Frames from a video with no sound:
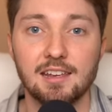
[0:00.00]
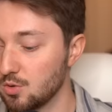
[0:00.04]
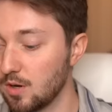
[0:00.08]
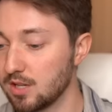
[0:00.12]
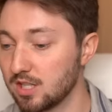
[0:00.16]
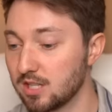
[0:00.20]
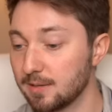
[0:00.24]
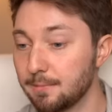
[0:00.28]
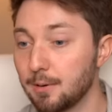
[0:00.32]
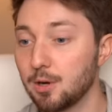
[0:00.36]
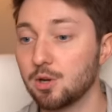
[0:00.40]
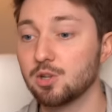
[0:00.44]
So I
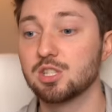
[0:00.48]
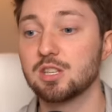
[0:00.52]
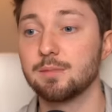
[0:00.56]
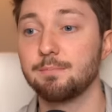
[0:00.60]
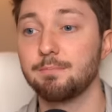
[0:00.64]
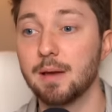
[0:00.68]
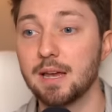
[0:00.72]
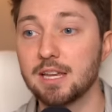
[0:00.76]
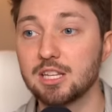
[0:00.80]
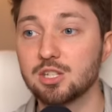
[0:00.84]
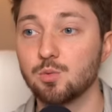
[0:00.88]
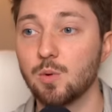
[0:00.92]
suppose the
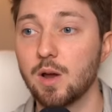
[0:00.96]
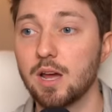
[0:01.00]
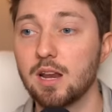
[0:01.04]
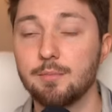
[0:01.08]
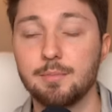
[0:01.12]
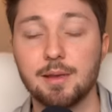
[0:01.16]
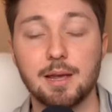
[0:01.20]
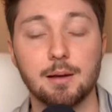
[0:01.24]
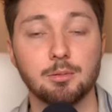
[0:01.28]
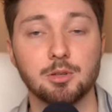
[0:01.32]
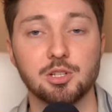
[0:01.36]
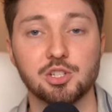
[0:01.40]
best way to
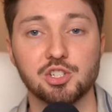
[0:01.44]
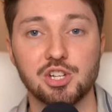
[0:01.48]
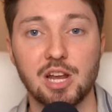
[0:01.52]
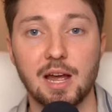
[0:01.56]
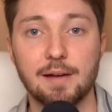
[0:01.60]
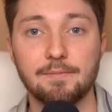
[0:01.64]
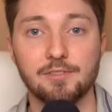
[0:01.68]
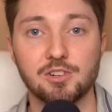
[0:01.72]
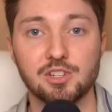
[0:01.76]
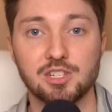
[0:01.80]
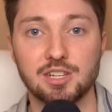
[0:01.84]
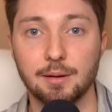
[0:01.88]
be able to
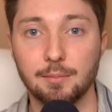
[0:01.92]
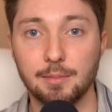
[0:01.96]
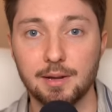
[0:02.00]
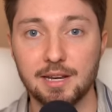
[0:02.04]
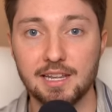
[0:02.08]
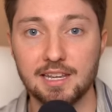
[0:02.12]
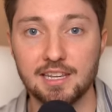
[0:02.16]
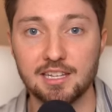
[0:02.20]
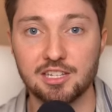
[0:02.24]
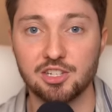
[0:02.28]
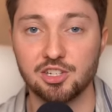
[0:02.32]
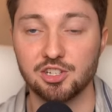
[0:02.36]
shop for
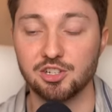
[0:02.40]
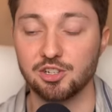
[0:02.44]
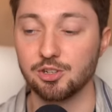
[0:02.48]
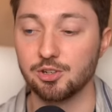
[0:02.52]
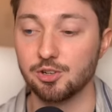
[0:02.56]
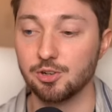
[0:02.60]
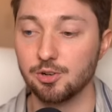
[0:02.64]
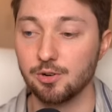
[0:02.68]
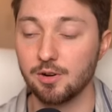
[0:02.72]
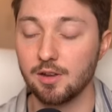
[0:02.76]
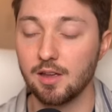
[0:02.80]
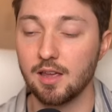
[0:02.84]
somebody is
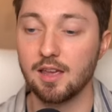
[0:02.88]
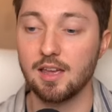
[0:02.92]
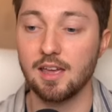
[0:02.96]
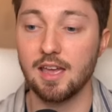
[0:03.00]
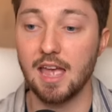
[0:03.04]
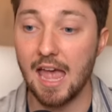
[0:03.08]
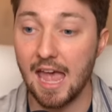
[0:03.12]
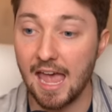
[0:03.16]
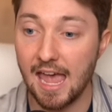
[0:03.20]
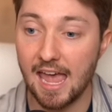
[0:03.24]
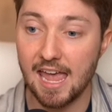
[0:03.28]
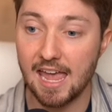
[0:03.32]
to
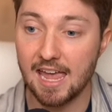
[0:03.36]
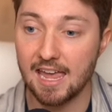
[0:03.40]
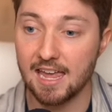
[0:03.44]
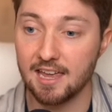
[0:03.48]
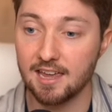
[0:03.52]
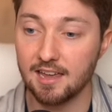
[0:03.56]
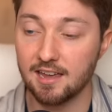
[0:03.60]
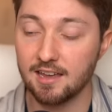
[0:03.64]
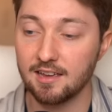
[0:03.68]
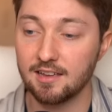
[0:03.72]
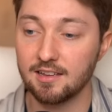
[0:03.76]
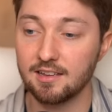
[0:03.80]

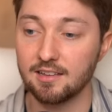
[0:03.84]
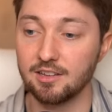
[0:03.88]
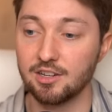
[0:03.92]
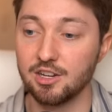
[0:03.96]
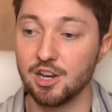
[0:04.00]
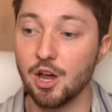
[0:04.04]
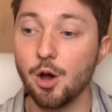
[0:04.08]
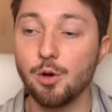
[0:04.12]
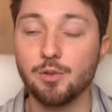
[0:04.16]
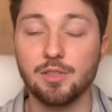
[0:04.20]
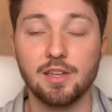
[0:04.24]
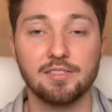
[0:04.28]
A,
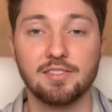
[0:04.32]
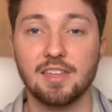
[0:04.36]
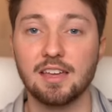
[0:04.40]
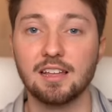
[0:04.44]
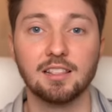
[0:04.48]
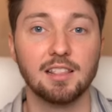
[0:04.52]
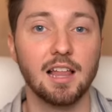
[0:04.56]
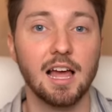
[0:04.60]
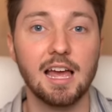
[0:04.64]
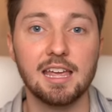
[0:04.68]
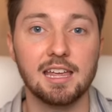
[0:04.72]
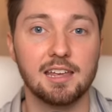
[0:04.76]
know that they
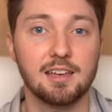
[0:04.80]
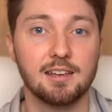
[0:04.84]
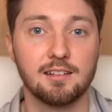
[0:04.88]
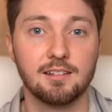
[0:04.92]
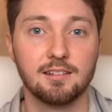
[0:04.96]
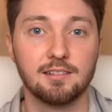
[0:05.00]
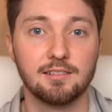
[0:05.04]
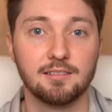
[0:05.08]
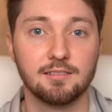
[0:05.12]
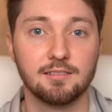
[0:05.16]
like